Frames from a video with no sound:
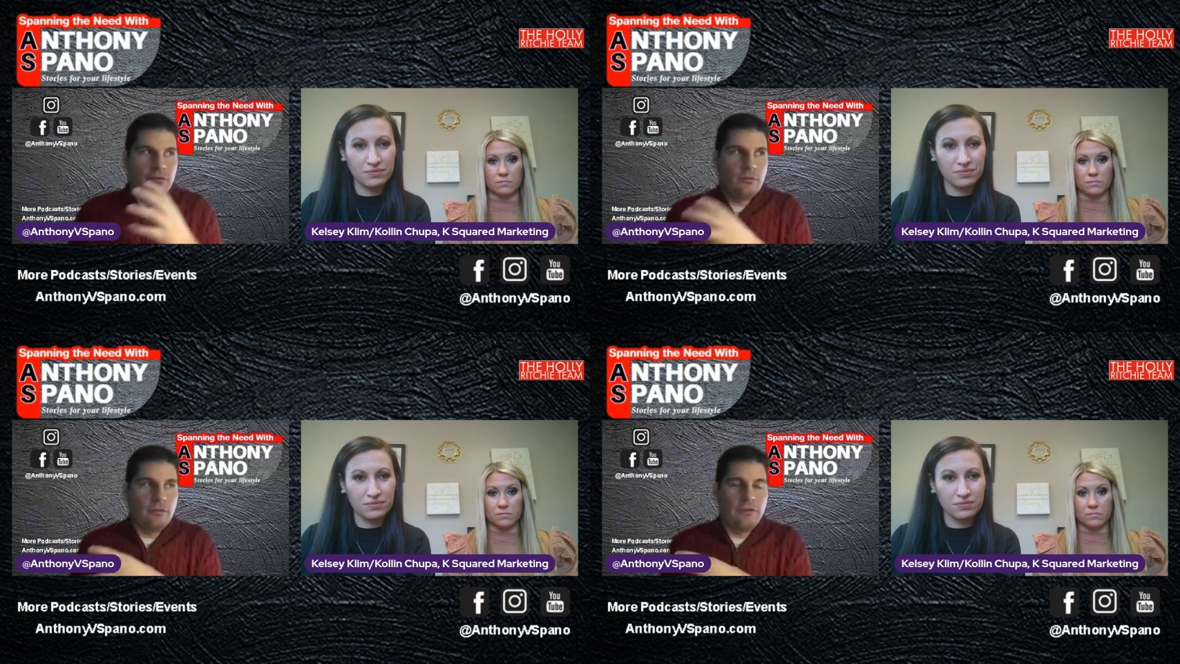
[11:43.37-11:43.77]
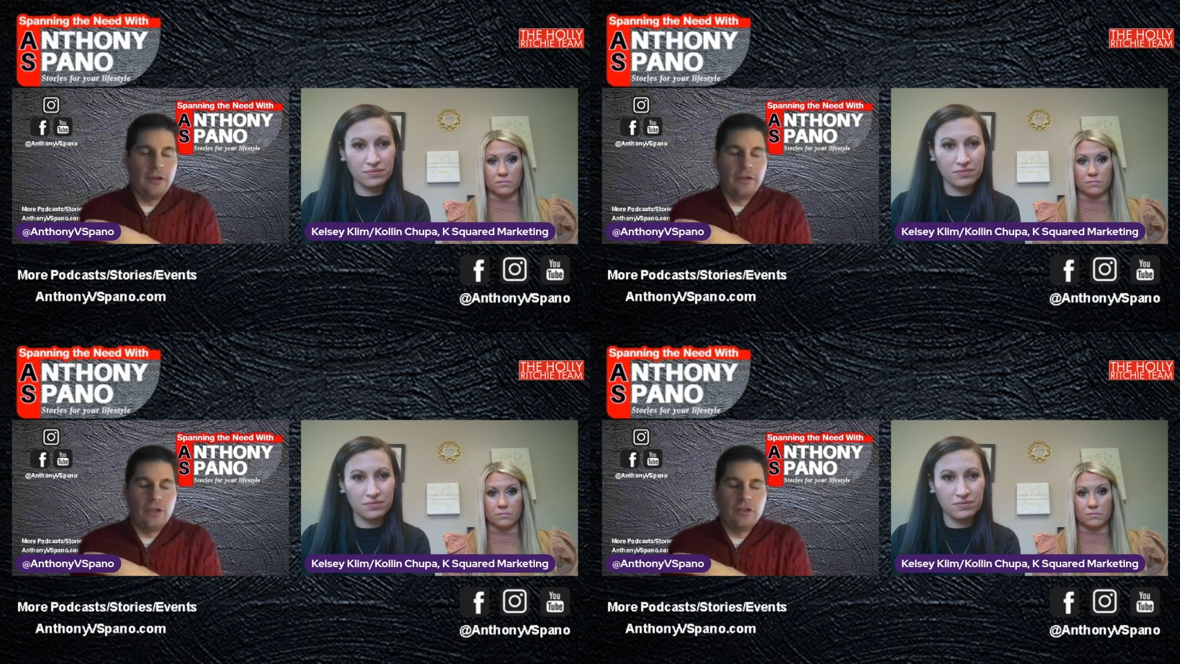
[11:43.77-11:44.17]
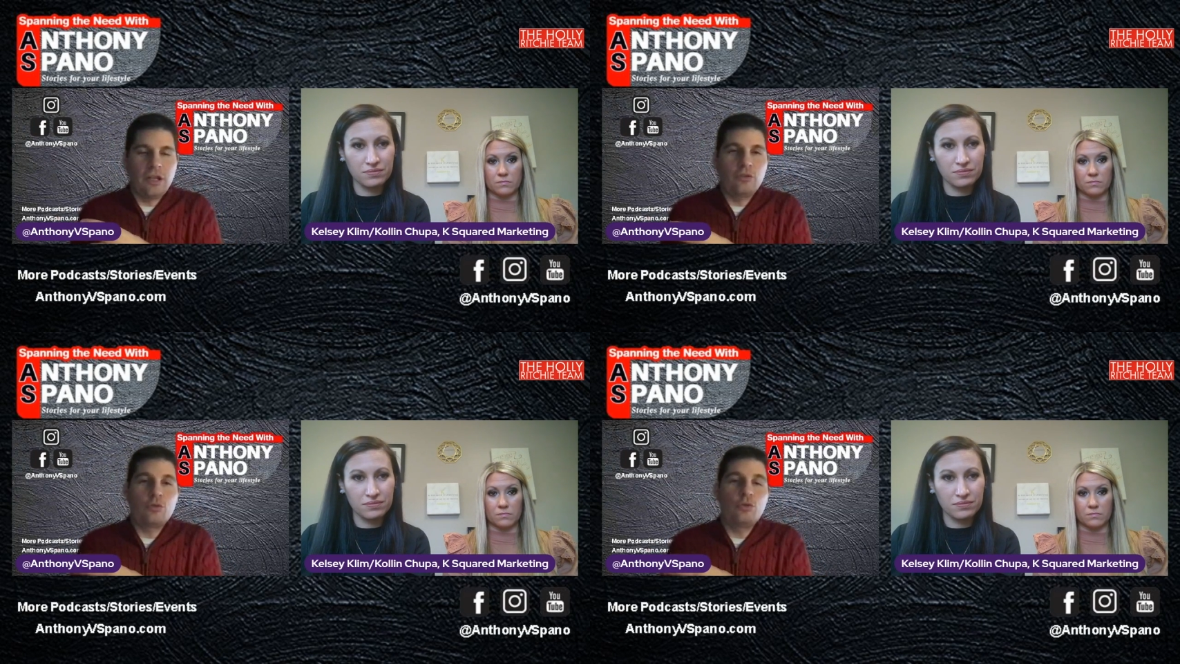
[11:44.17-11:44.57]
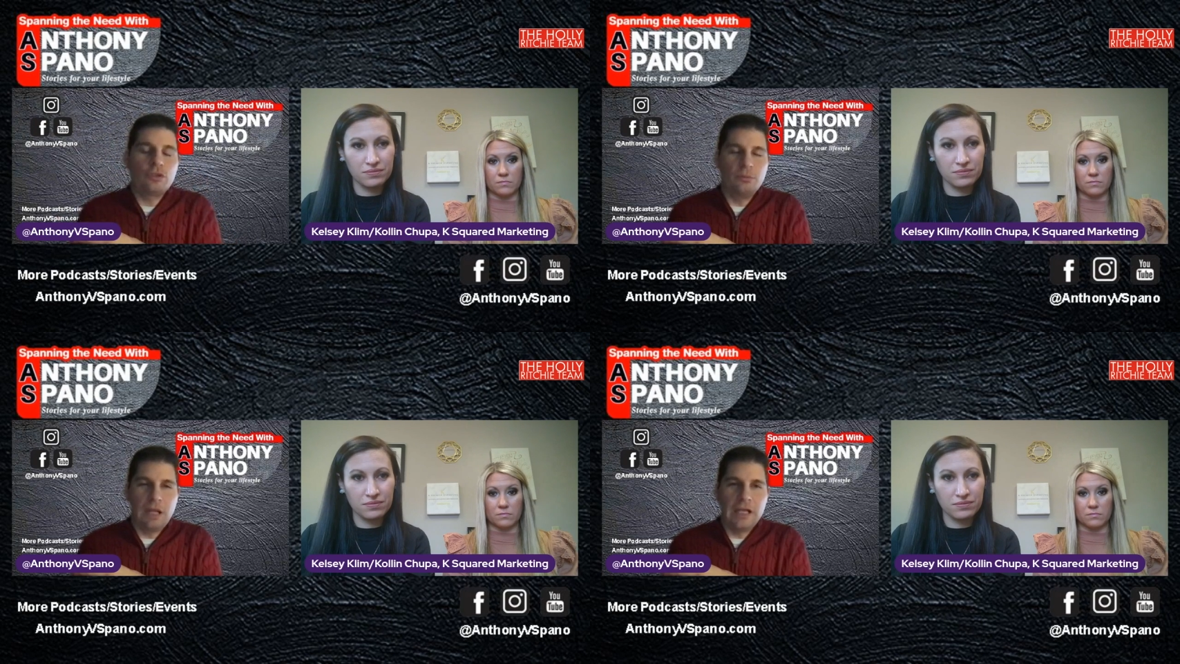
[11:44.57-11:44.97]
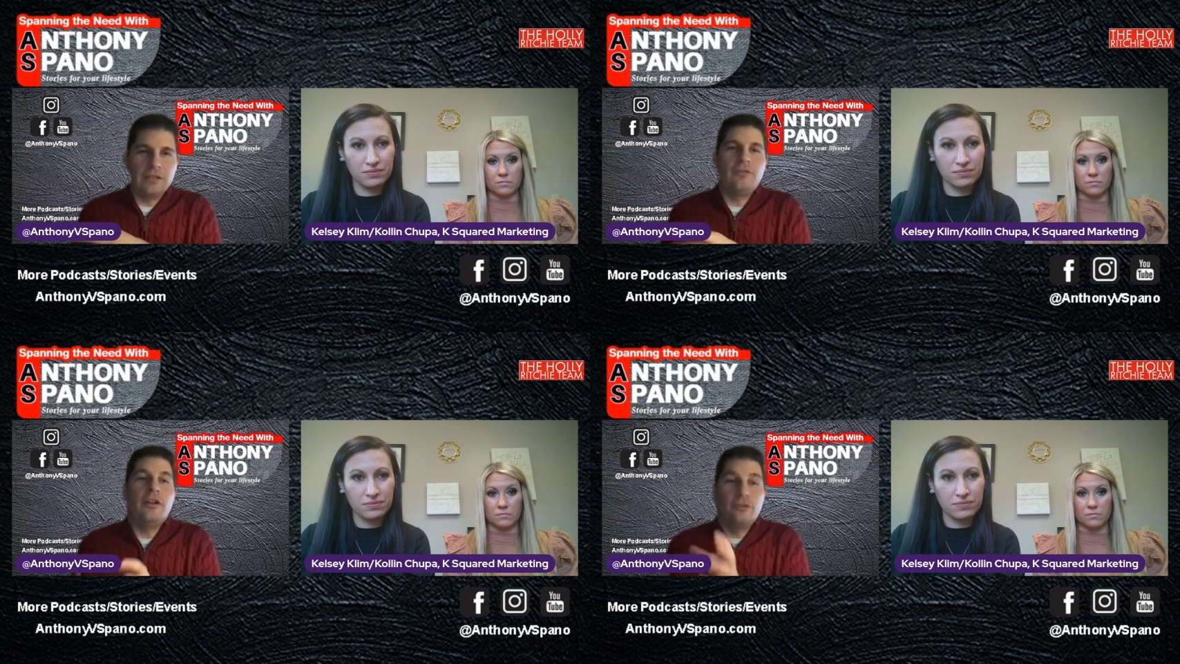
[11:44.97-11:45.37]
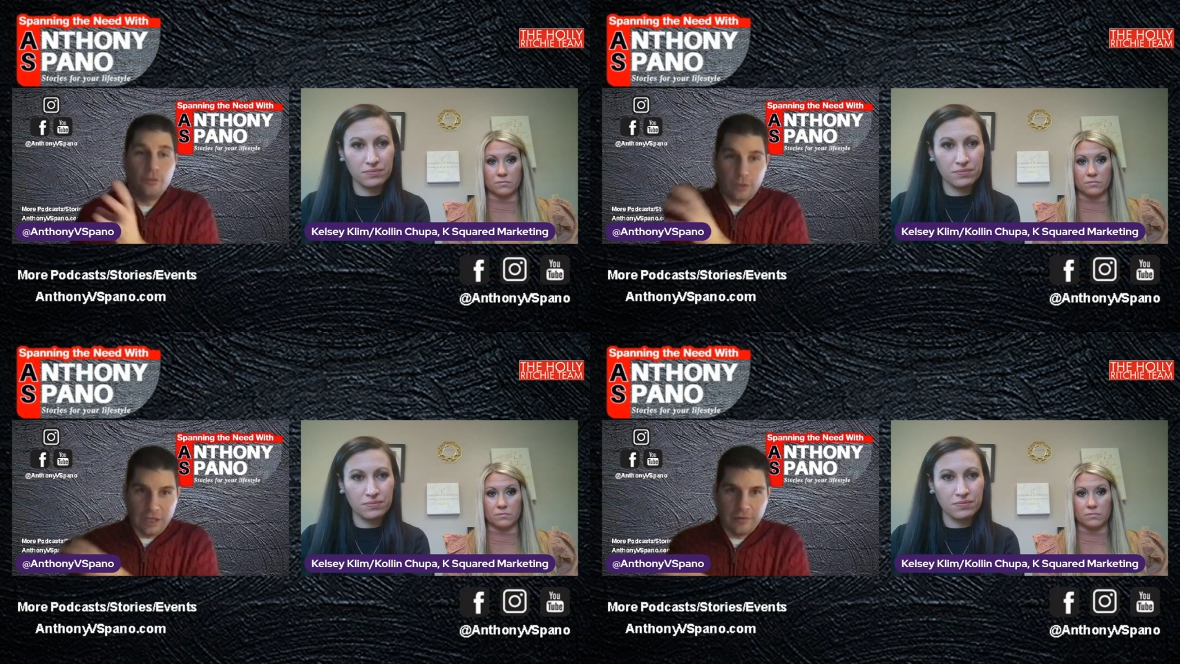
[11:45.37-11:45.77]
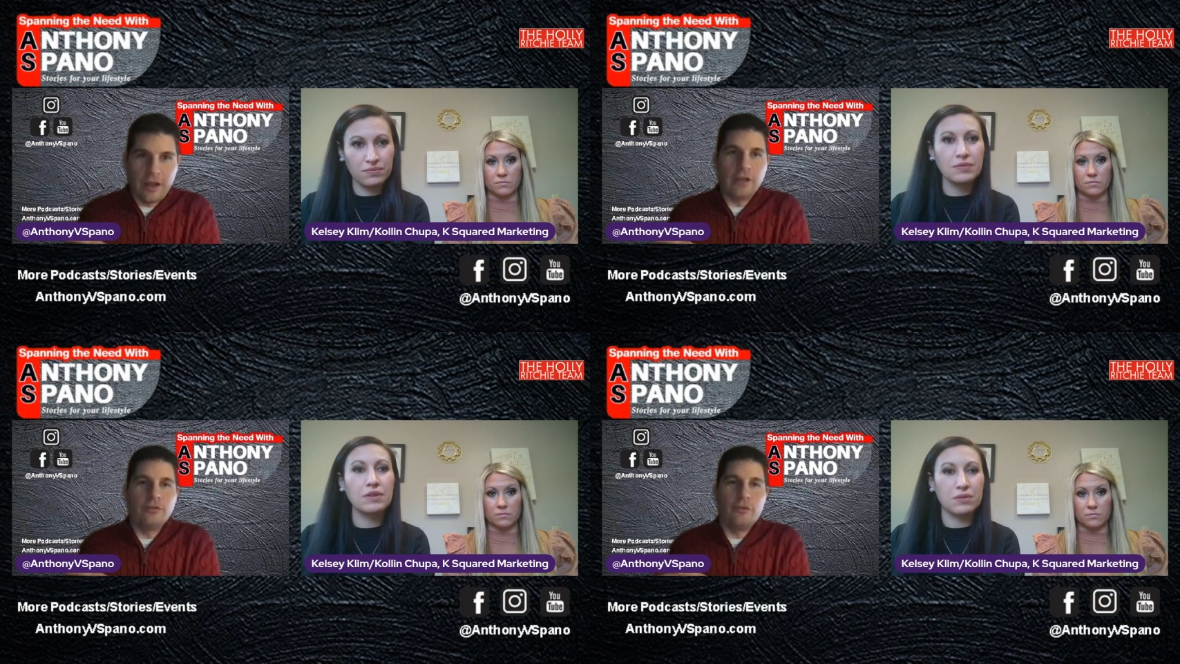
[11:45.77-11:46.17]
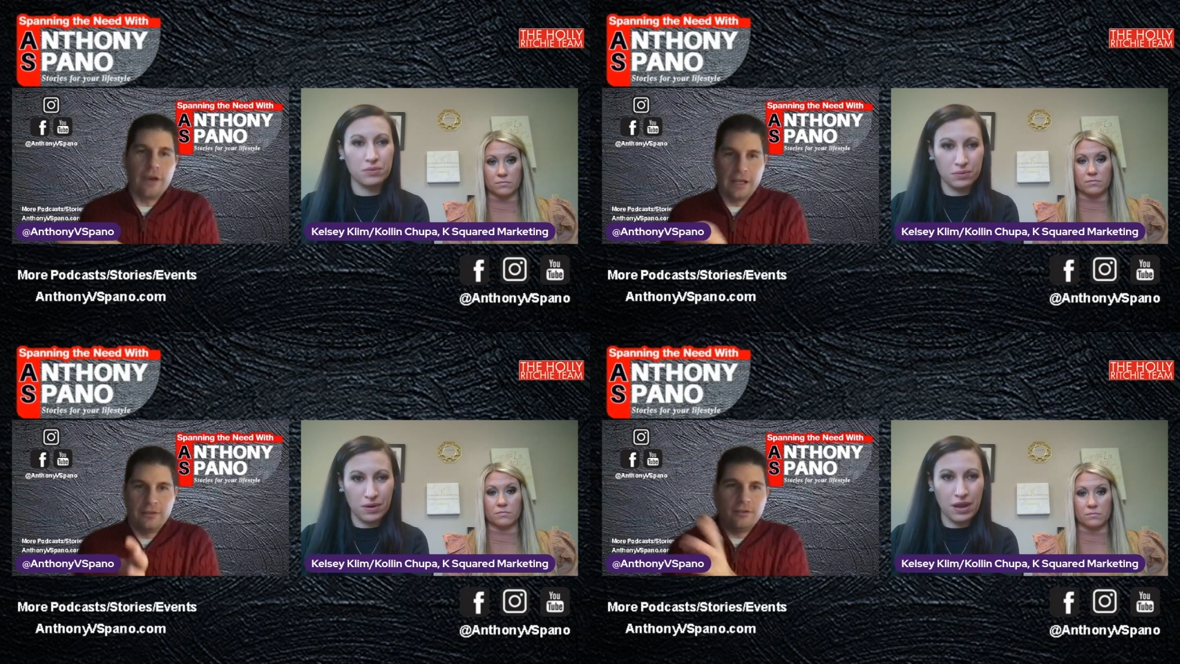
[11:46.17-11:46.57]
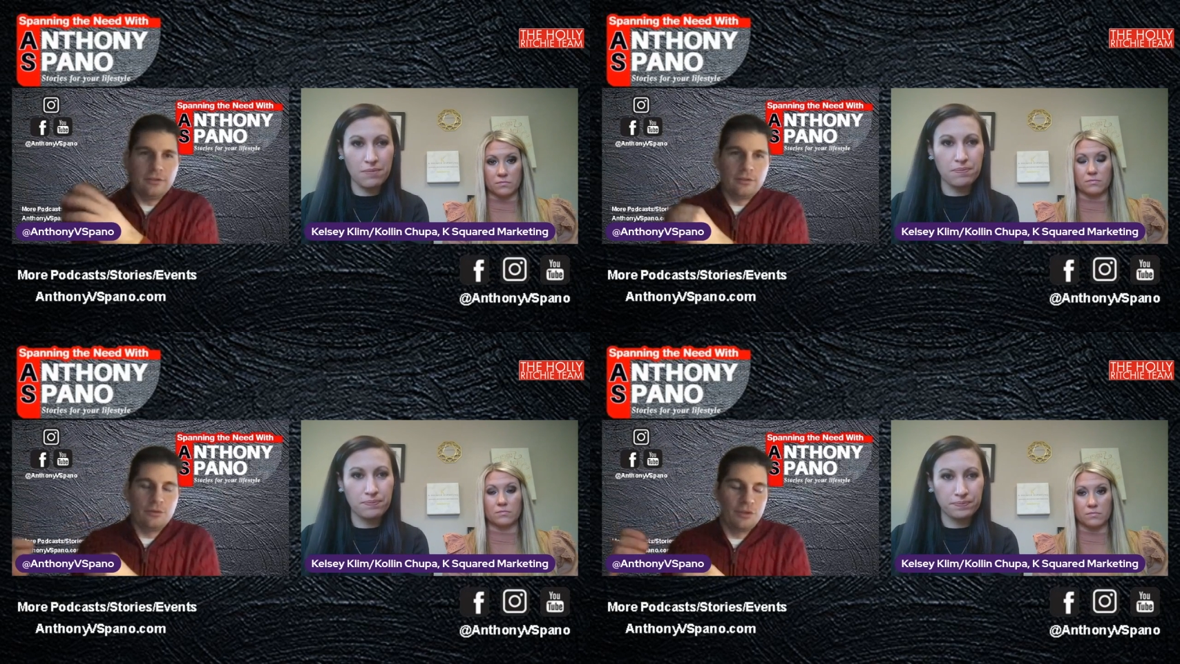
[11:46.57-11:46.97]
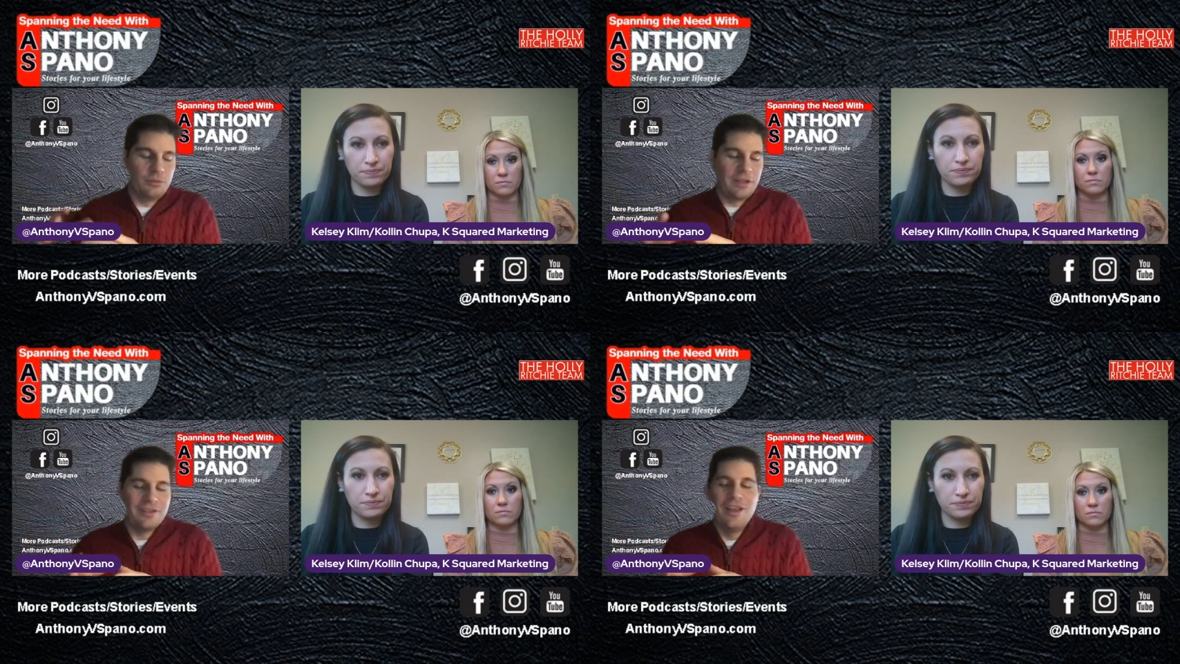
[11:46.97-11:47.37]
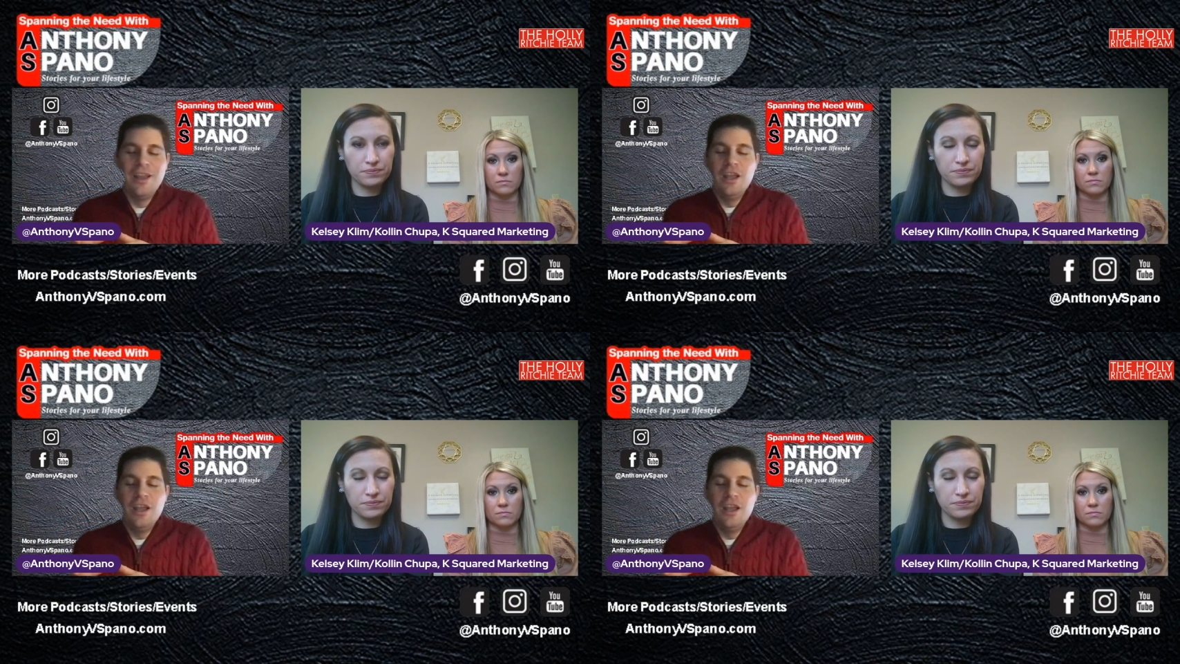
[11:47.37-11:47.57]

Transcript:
Speaker 1: the foundation has school supplies funds, so we give out grants and school supplies.